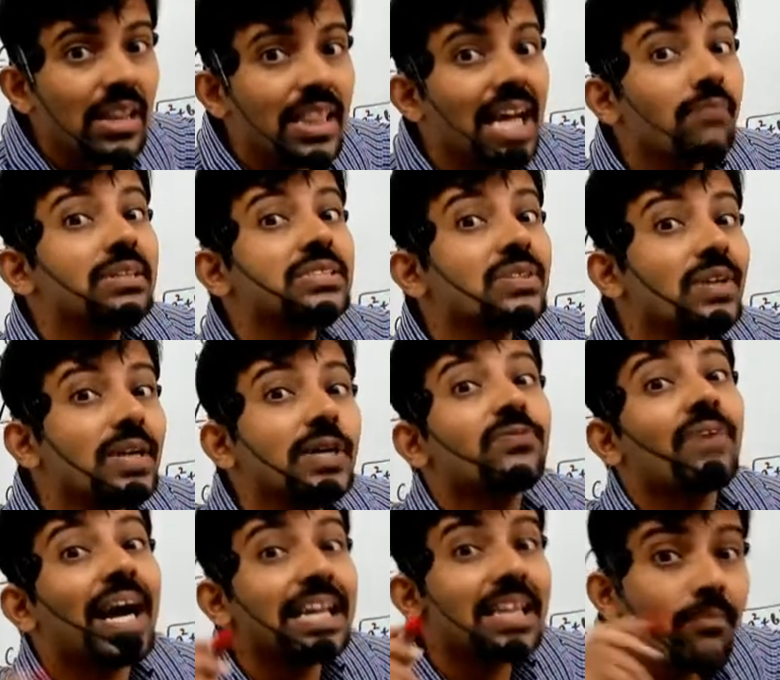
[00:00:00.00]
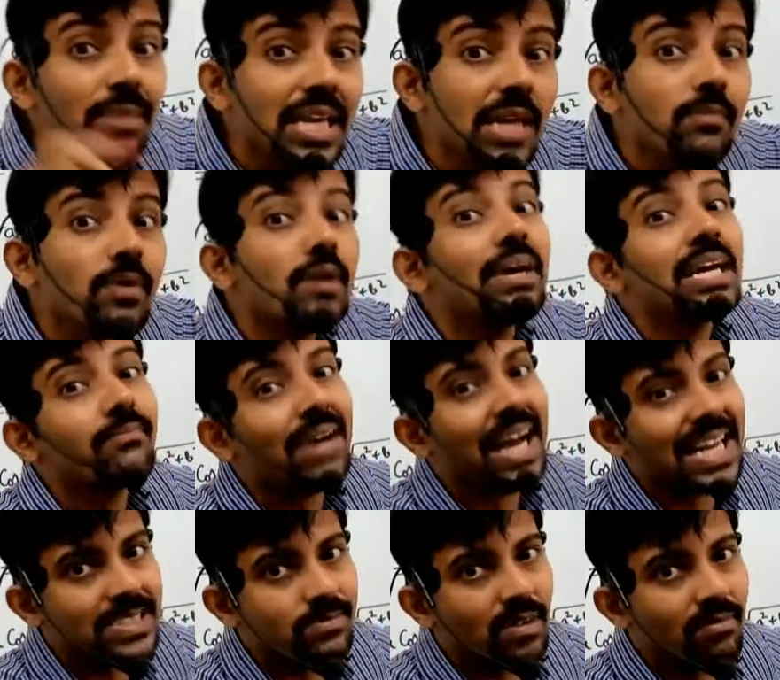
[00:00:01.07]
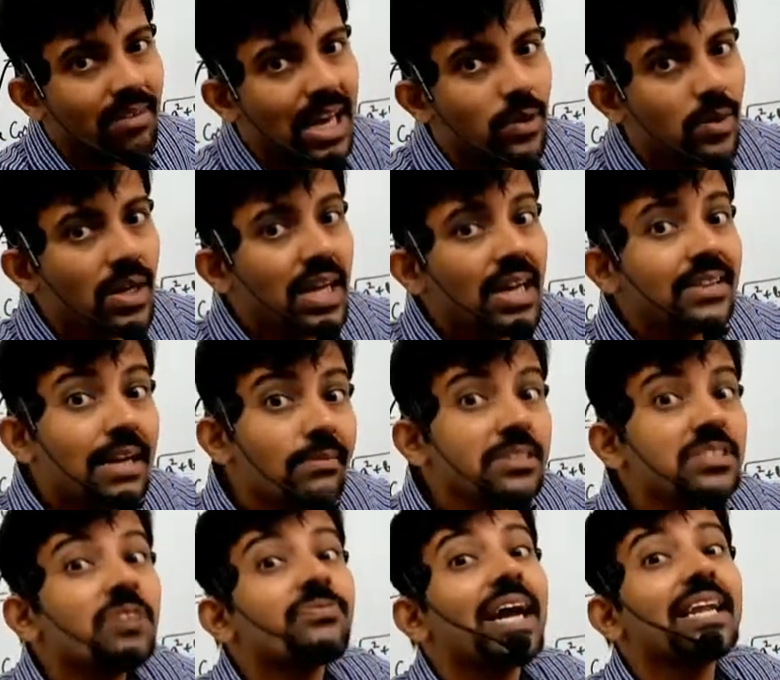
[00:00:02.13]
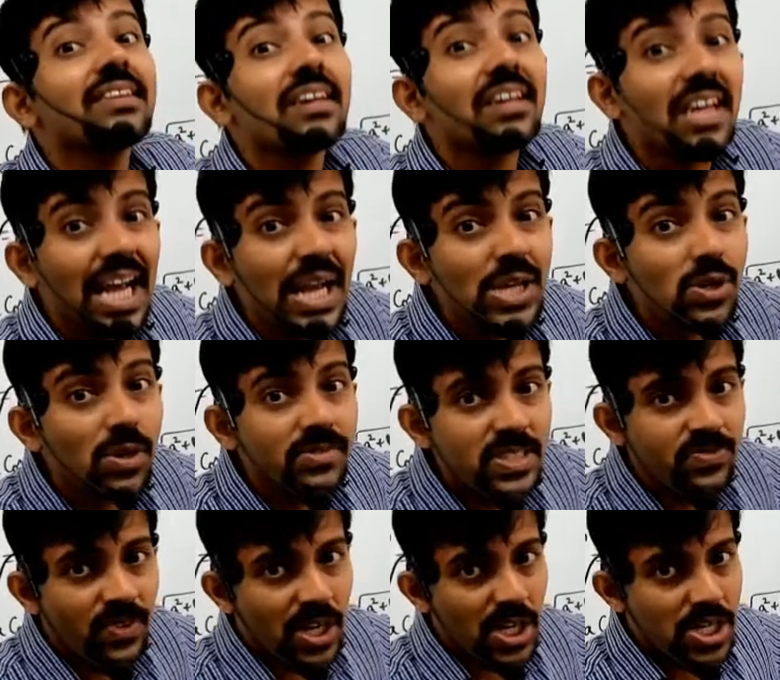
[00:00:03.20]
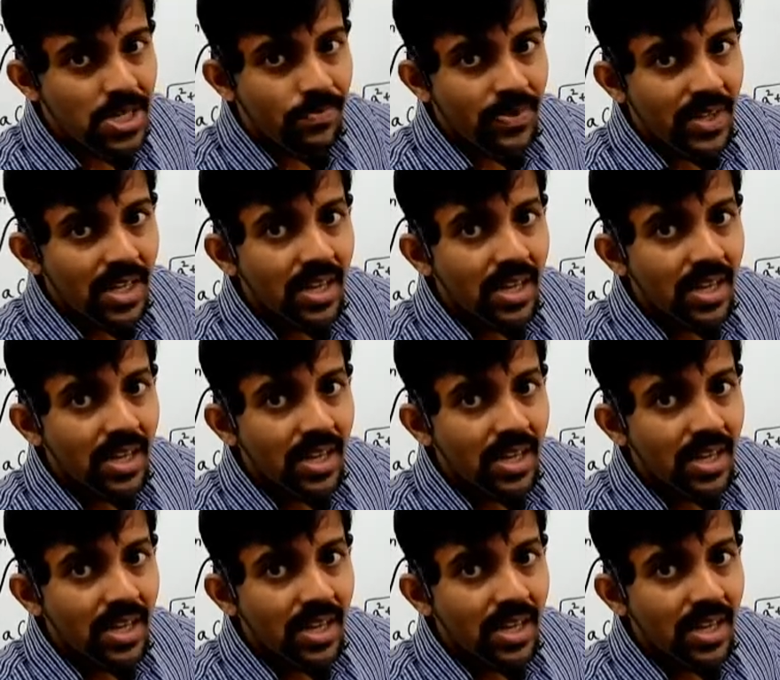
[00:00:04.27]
That means we need to find the minimum and maximum value. That means we find the range of this function.